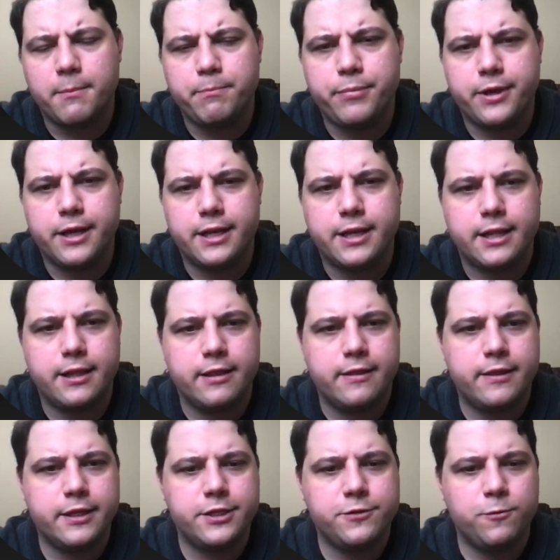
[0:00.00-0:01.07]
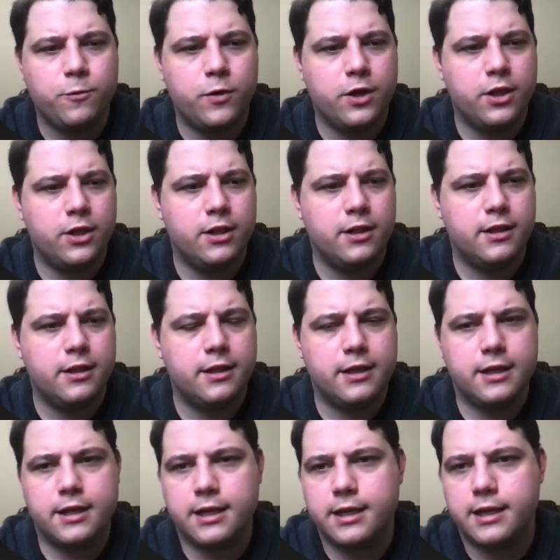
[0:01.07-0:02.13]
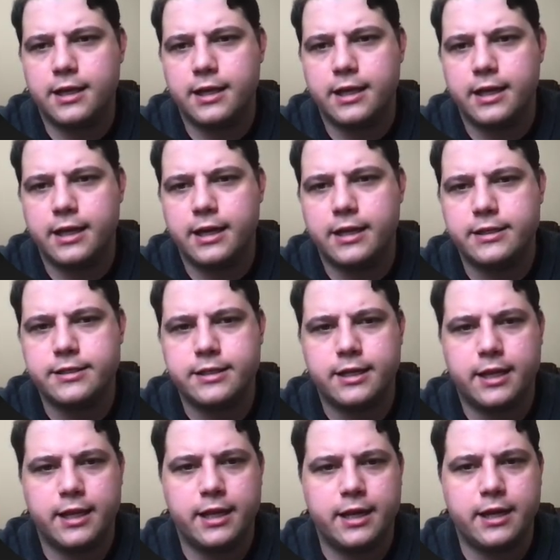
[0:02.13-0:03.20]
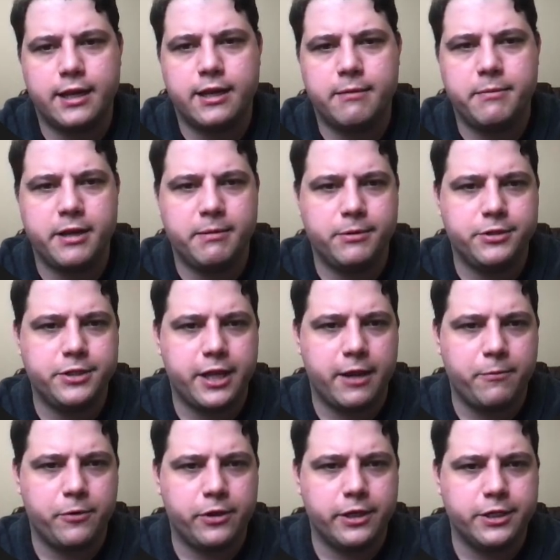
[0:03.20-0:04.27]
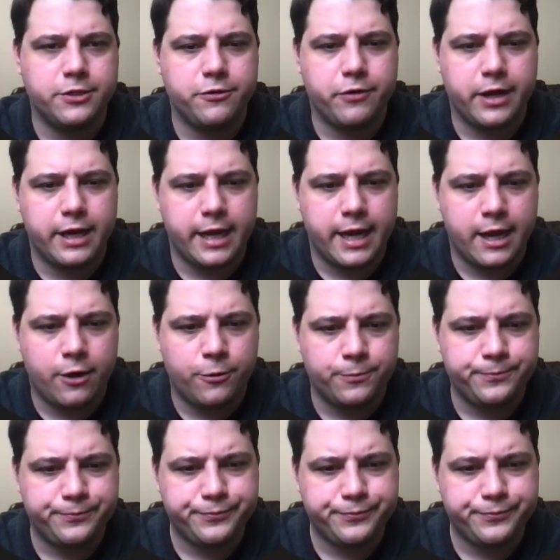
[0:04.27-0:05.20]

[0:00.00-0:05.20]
but this will get us in a committable state. We're at least green now.